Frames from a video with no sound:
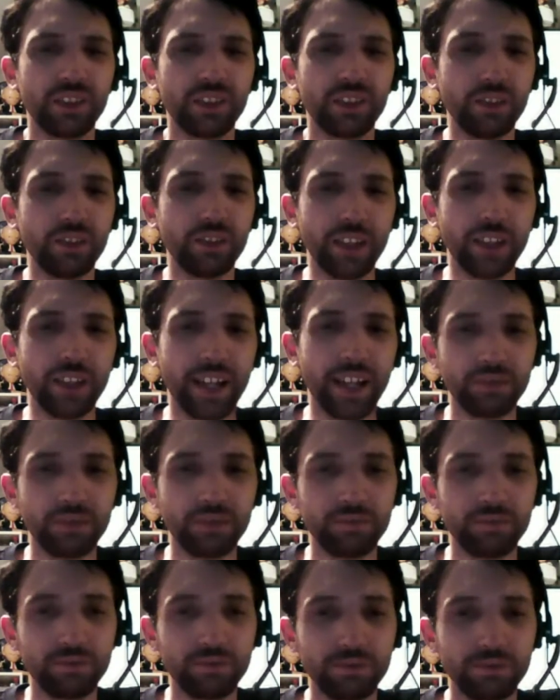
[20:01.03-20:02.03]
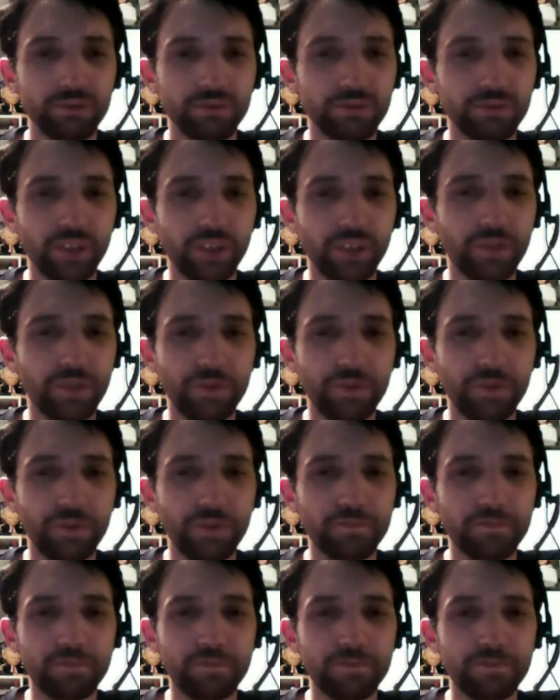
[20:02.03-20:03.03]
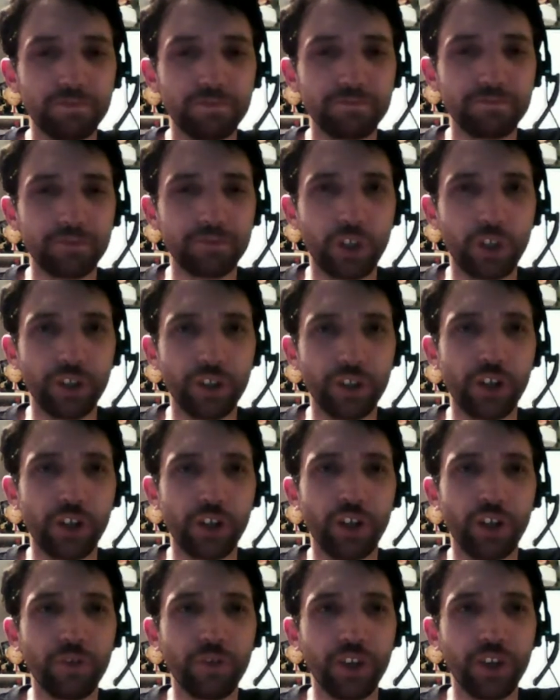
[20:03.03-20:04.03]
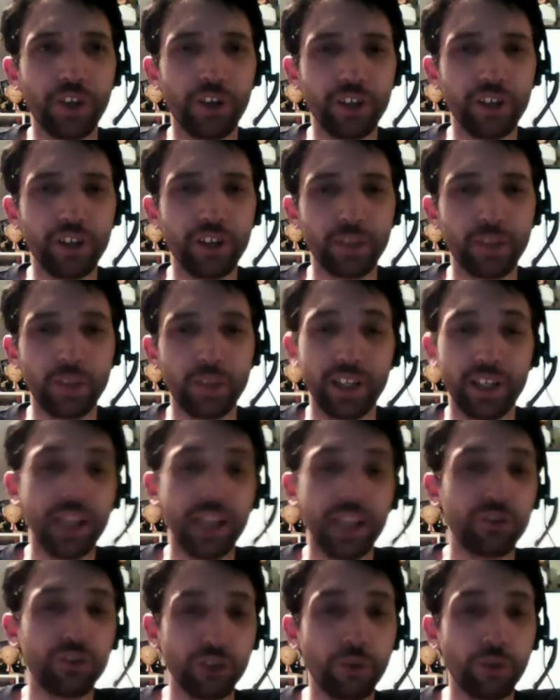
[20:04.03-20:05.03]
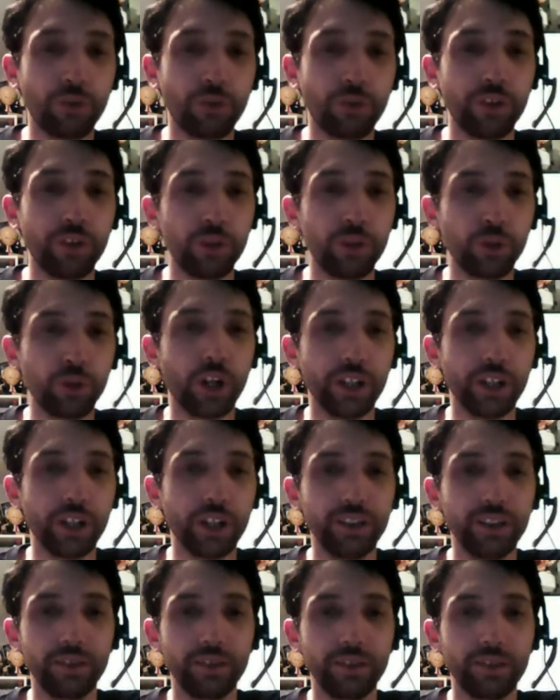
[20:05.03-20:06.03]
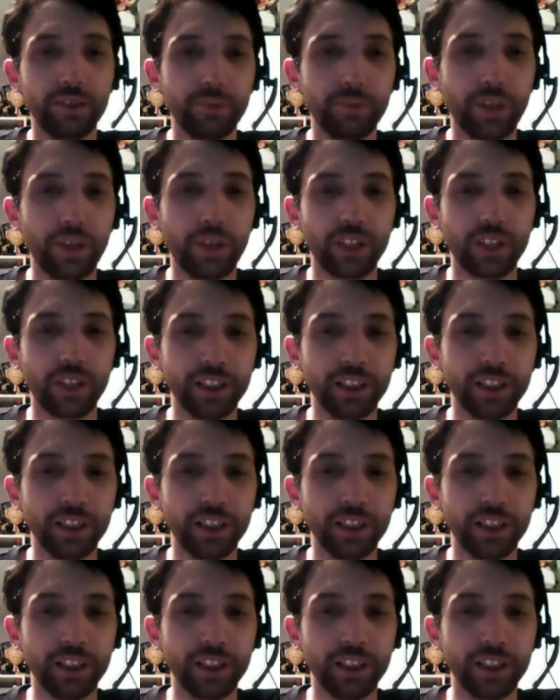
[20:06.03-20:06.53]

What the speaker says: nah, I've kind of gone off the idea completely. Unless you three all got it magically.